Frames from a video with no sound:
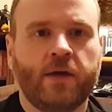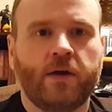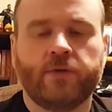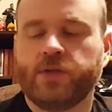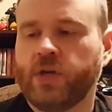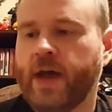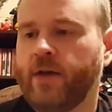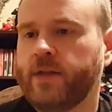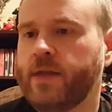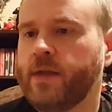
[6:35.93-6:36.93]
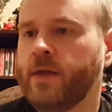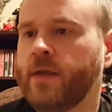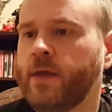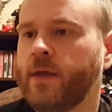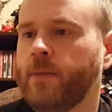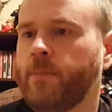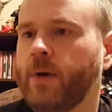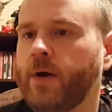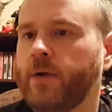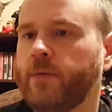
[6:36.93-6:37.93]
originality,
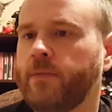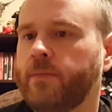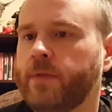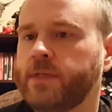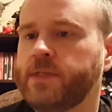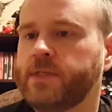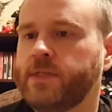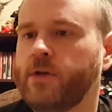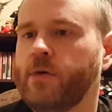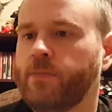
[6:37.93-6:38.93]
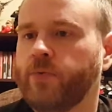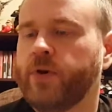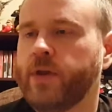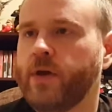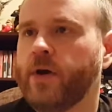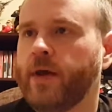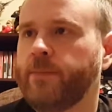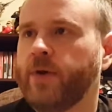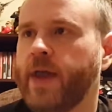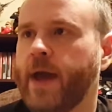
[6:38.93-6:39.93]
but this is still pretty good. I'm
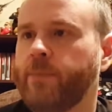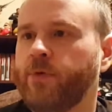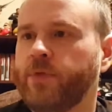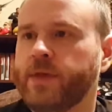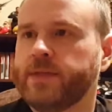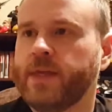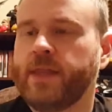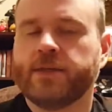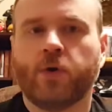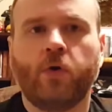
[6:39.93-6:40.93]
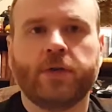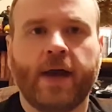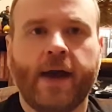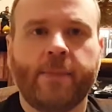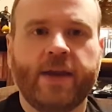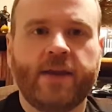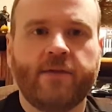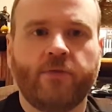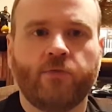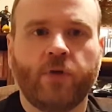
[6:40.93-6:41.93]
pretty happy with this. And this whole time I didn't
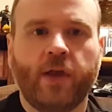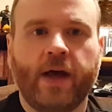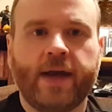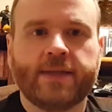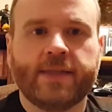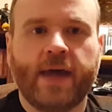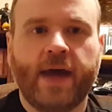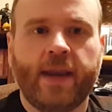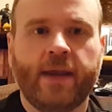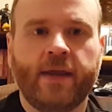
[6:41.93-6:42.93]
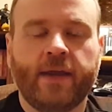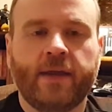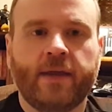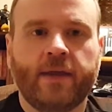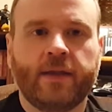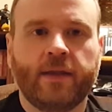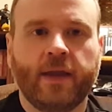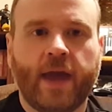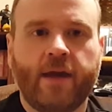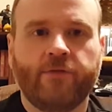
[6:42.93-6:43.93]
even realize that
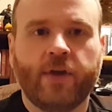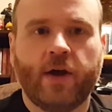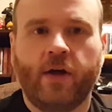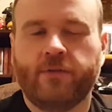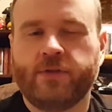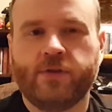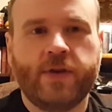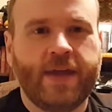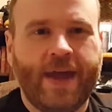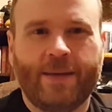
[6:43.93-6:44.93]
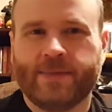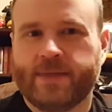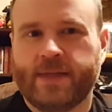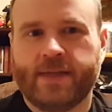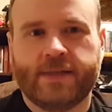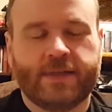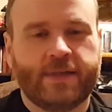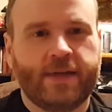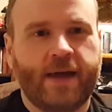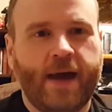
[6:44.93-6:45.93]
like every Call of Duty game
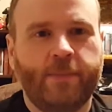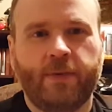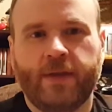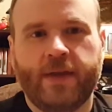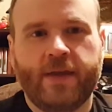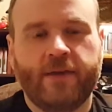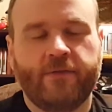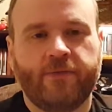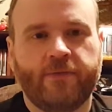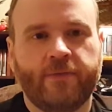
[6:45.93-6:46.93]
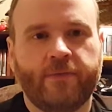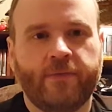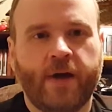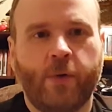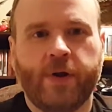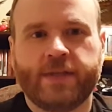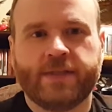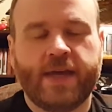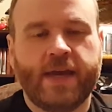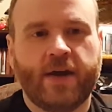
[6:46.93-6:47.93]
since I believe, I want to
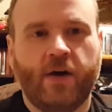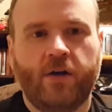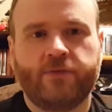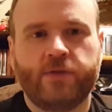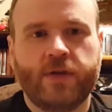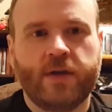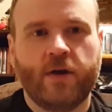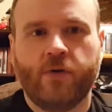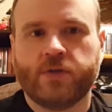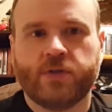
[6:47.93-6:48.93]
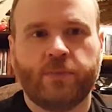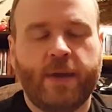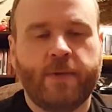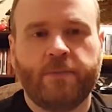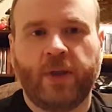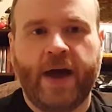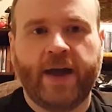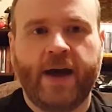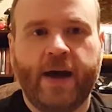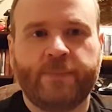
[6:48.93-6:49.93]
say Call of Duty Ghosts or maybe Black
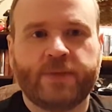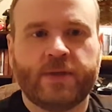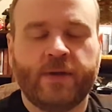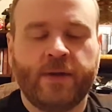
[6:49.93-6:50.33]
Ops